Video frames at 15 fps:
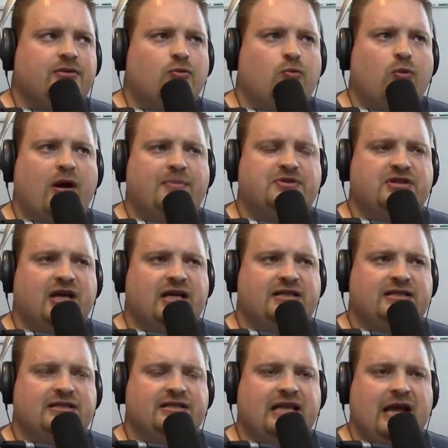website's
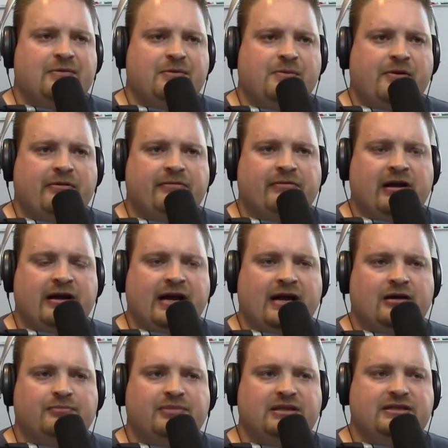escaping me right
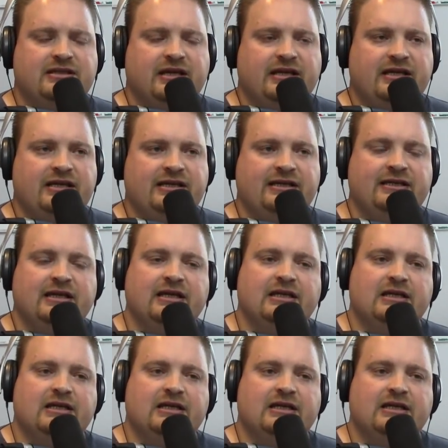now, but he